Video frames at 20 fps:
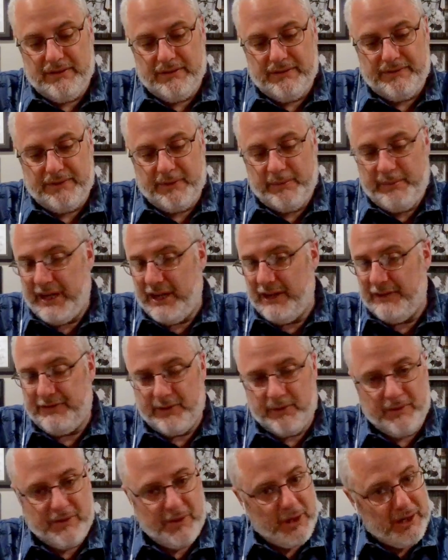for better or for
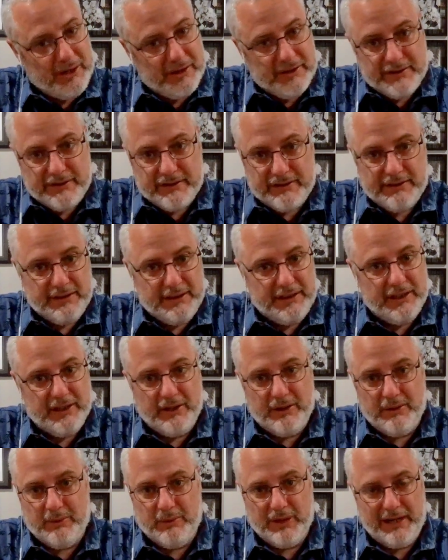worse, you
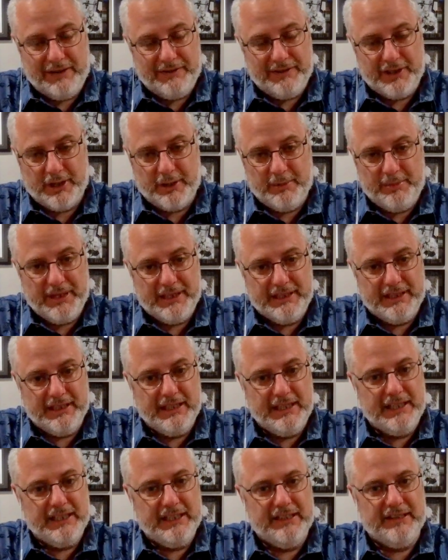know, whatever your opinion
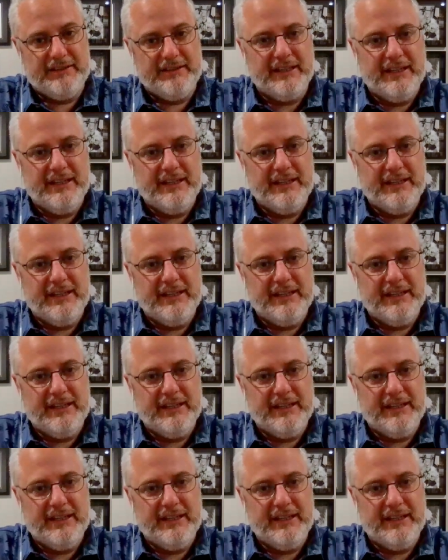is,